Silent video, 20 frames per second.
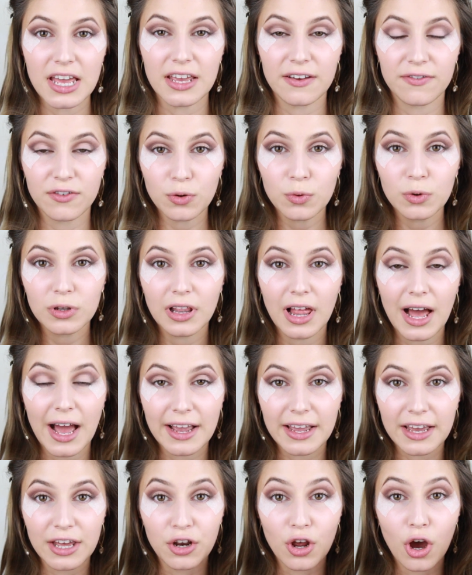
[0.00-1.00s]
If you would
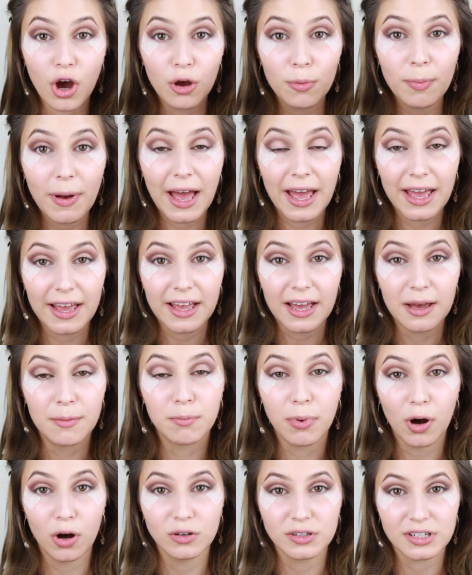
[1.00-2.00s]
like an opaque
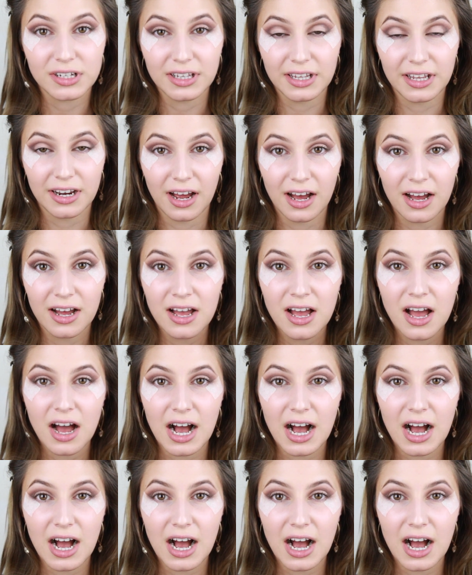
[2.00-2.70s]
and bold glitter,